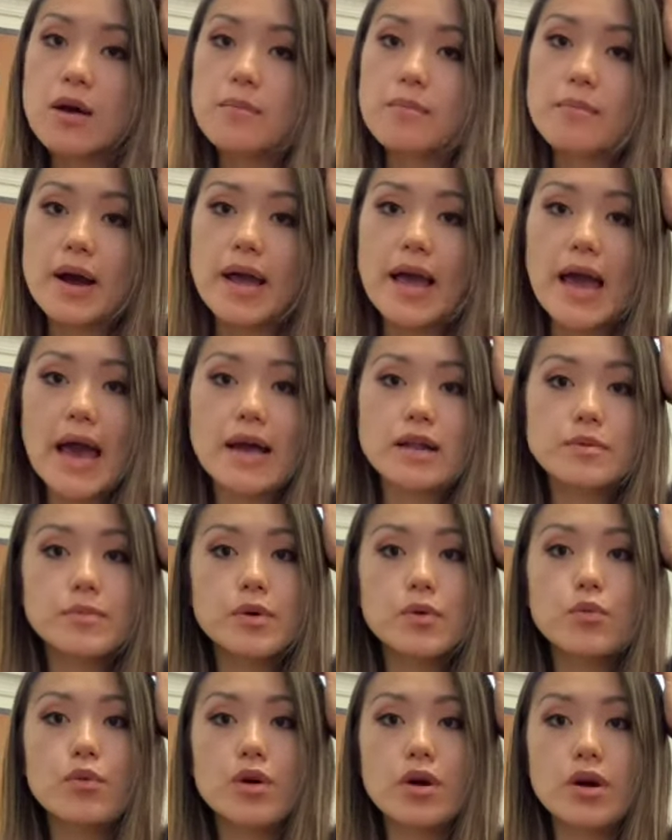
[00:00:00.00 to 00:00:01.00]
my
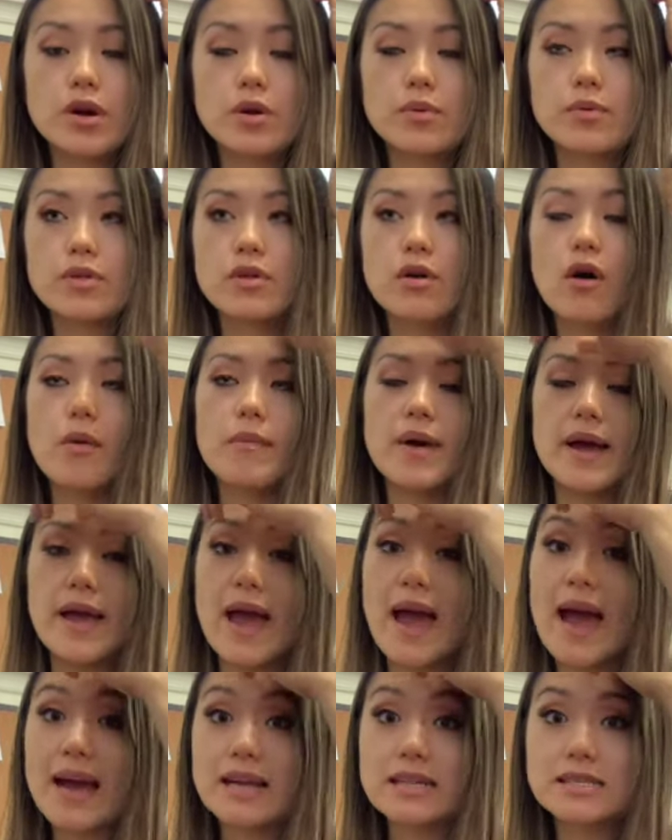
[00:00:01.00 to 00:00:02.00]
admin work with all my
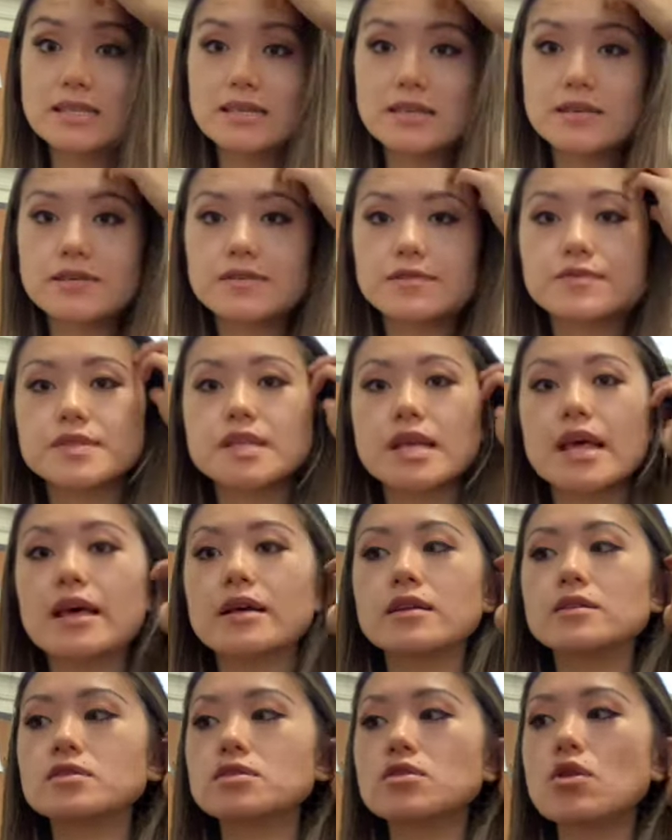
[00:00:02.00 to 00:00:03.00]
actives,
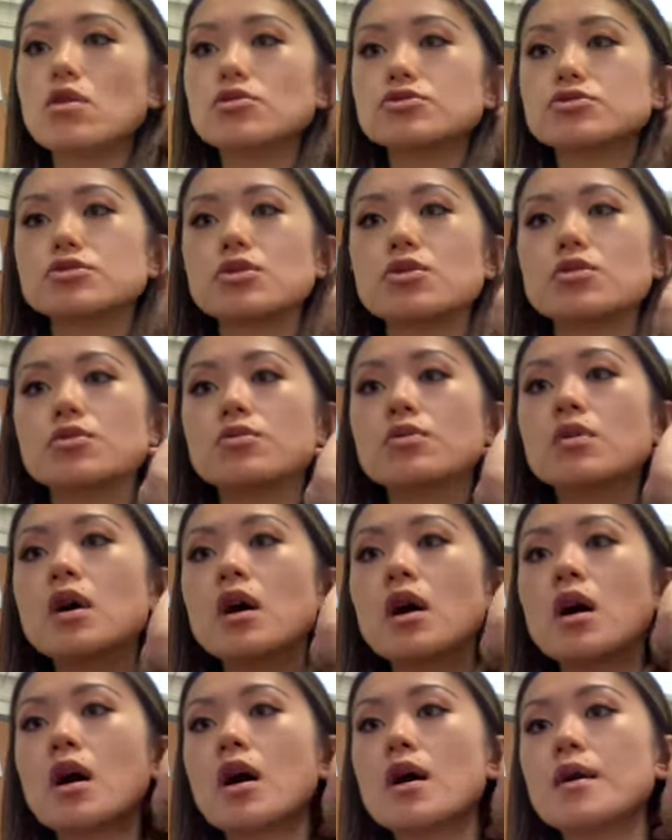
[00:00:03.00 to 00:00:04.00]
and also
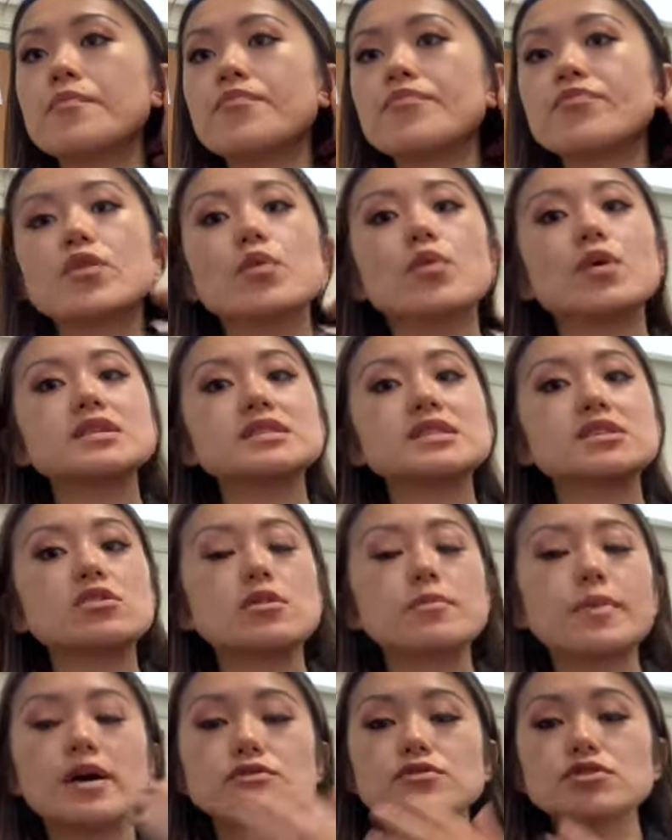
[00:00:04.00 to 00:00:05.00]
the ones that are
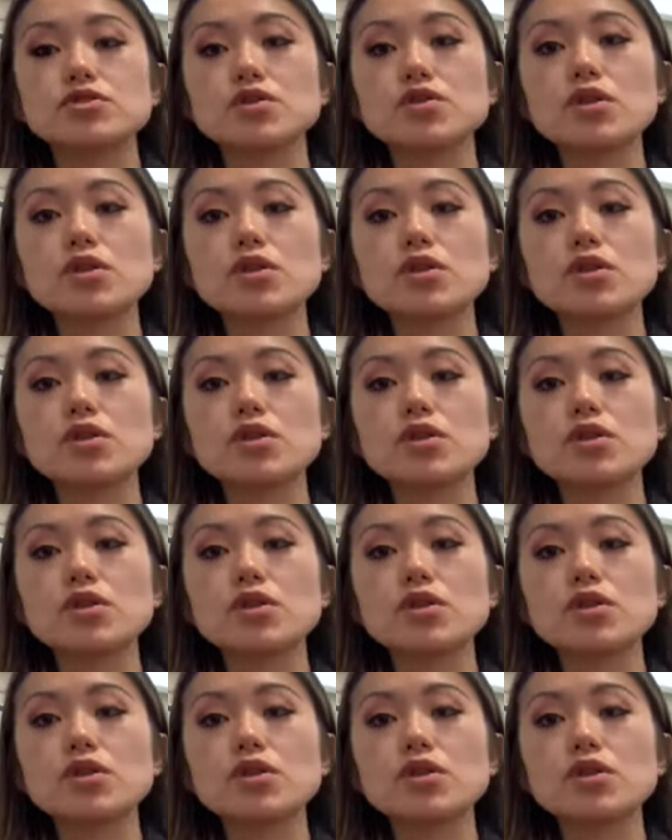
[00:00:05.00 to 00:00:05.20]
about to